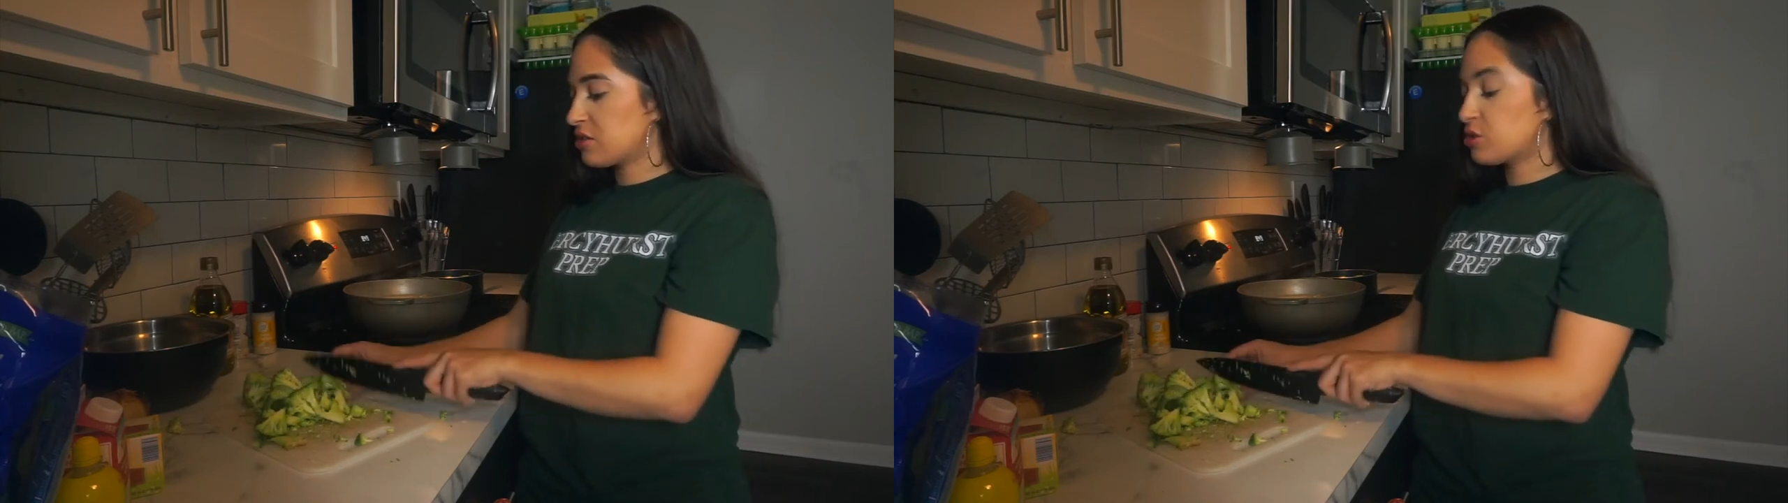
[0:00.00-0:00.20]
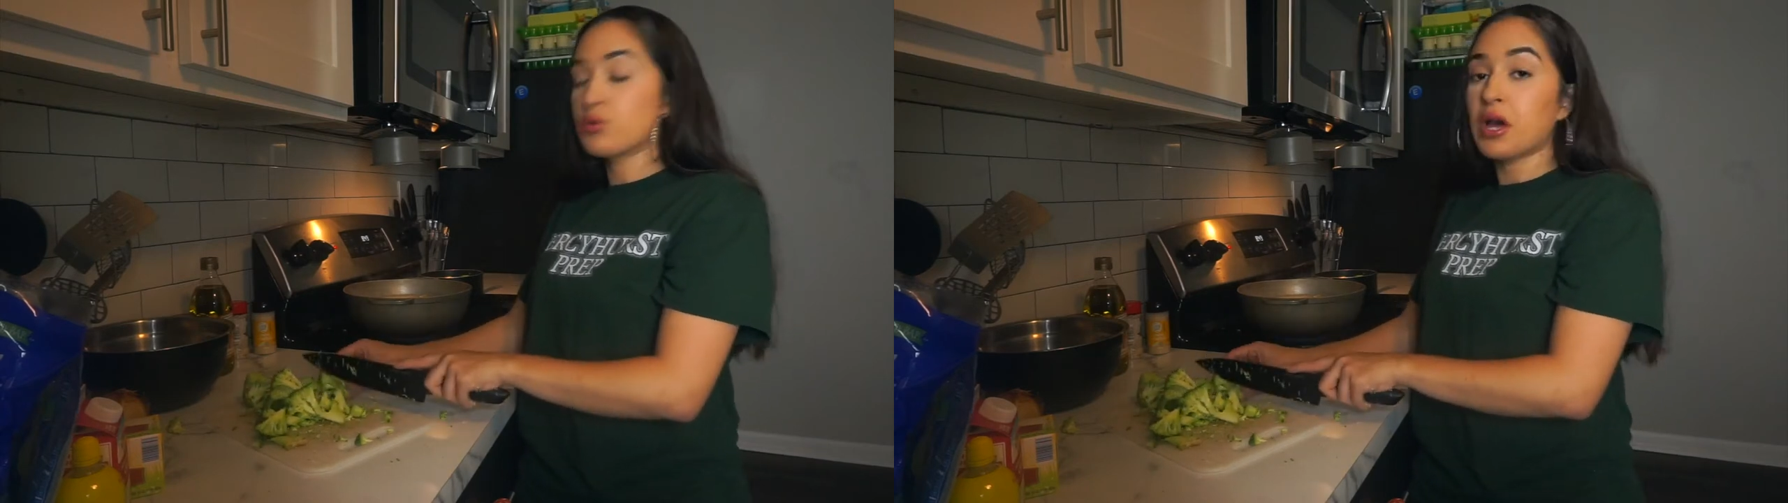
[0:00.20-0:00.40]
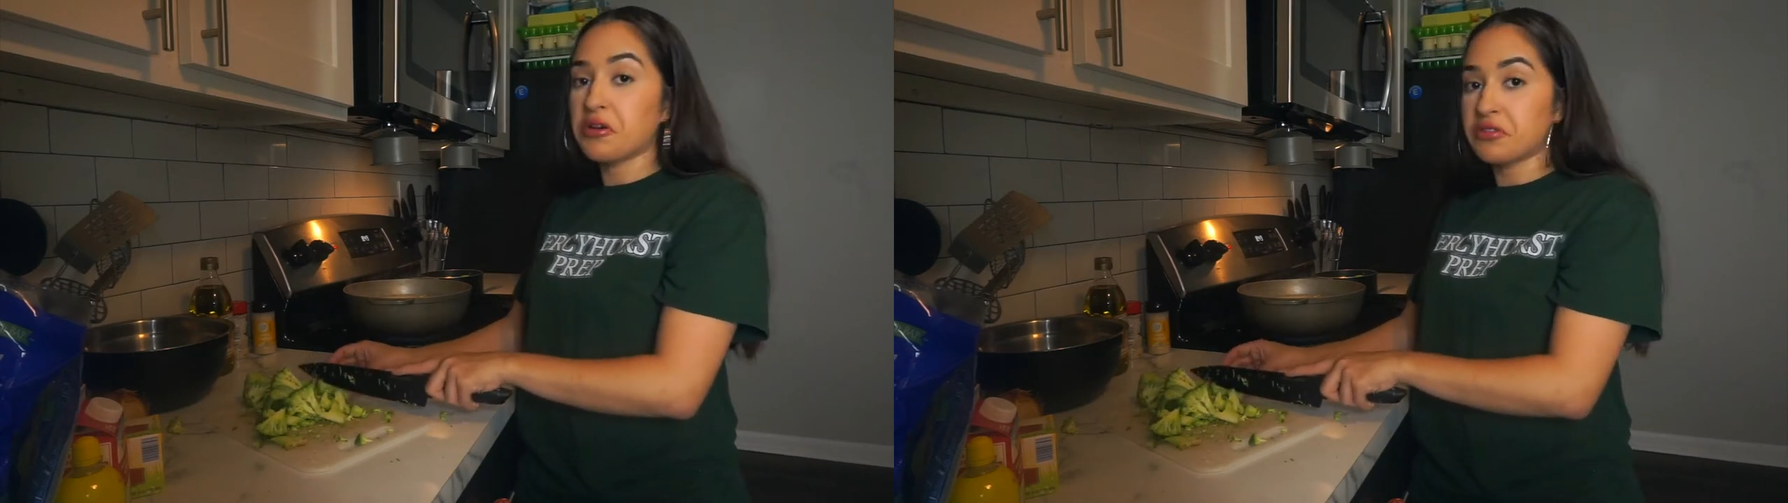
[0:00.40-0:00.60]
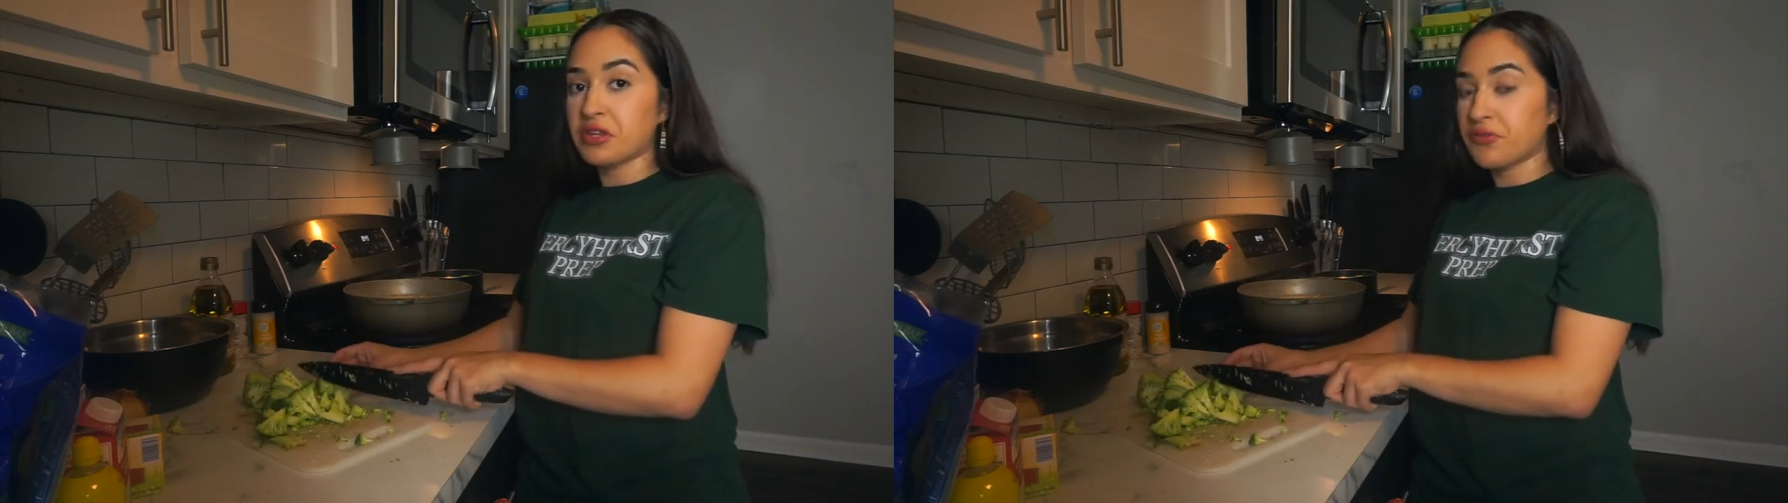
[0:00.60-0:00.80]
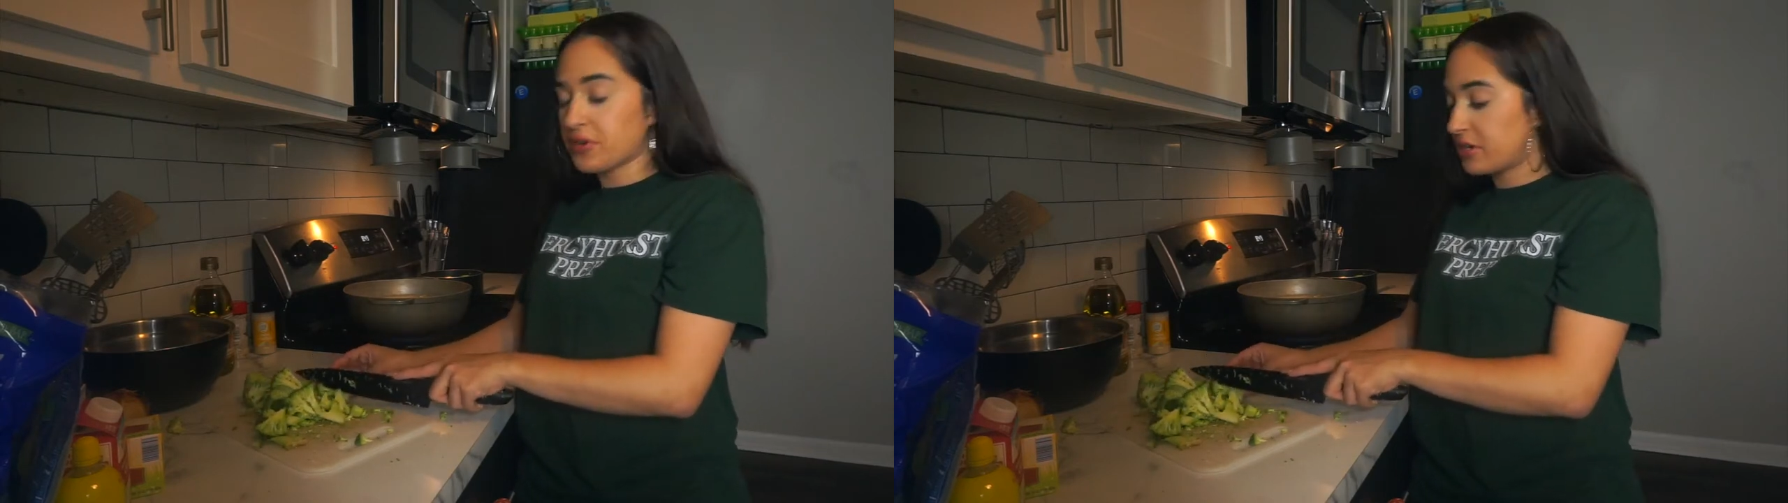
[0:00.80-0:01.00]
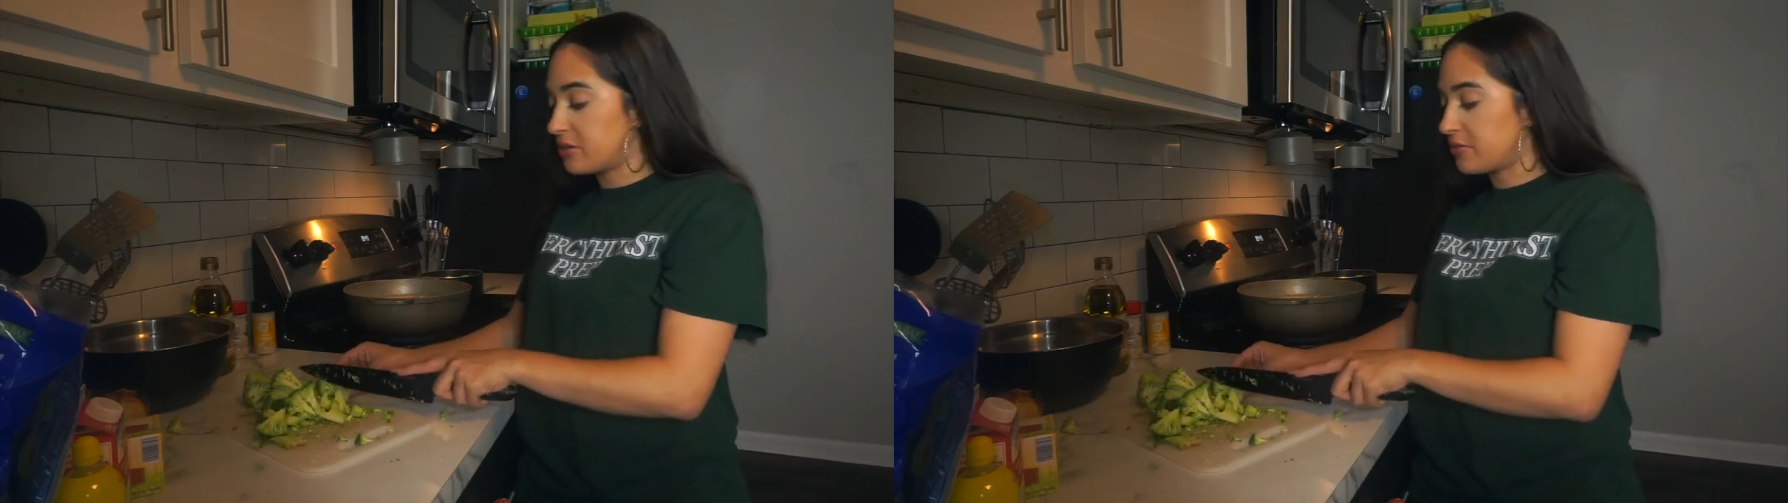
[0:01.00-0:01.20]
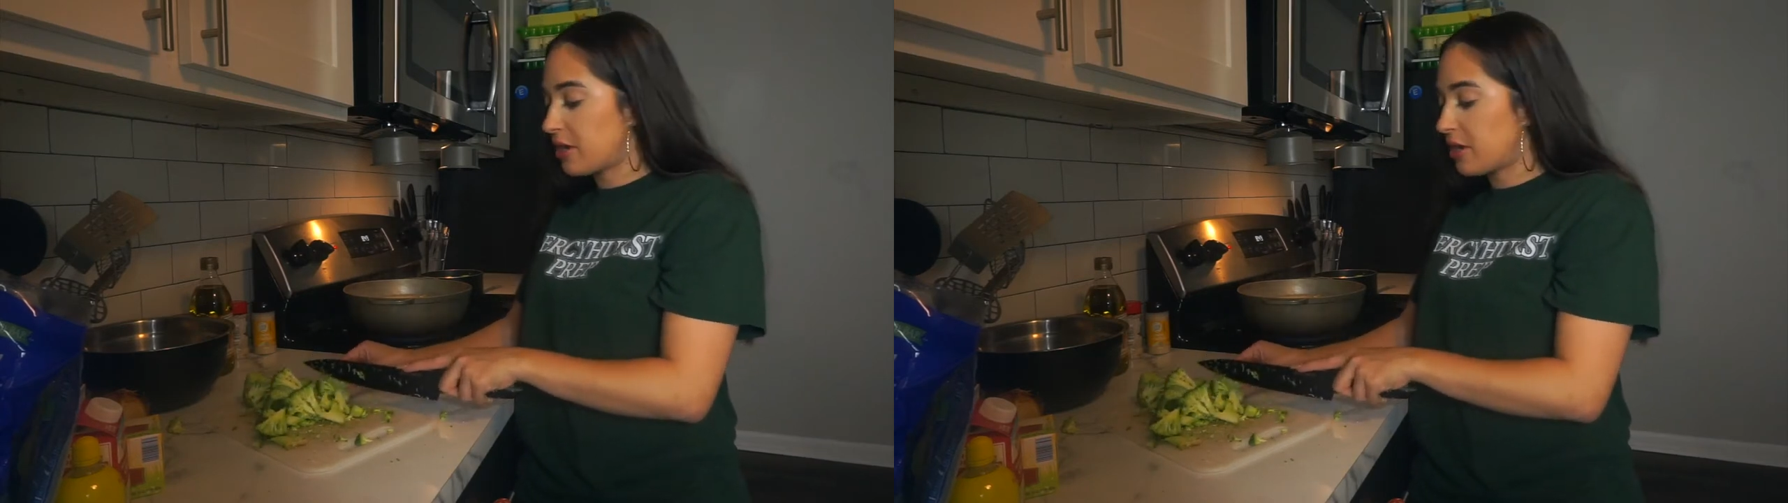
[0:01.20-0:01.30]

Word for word: too healthy for him,